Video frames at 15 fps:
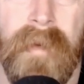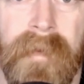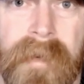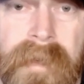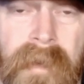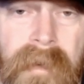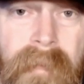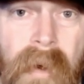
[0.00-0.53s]

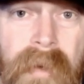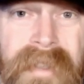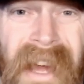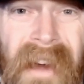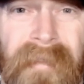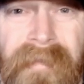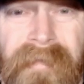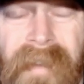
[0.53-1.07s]
into the most
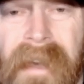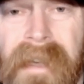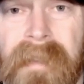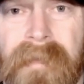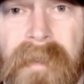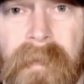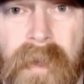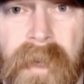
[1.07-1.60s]

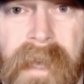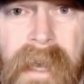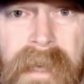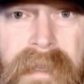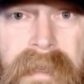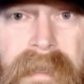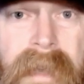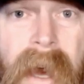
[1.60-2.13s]
effective
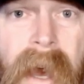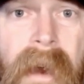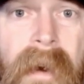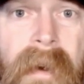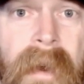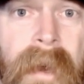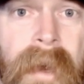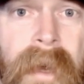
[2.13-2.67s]
communication
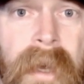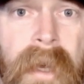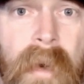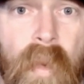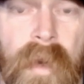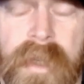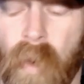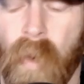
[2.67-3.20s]
style,
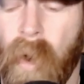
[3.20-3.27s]
which will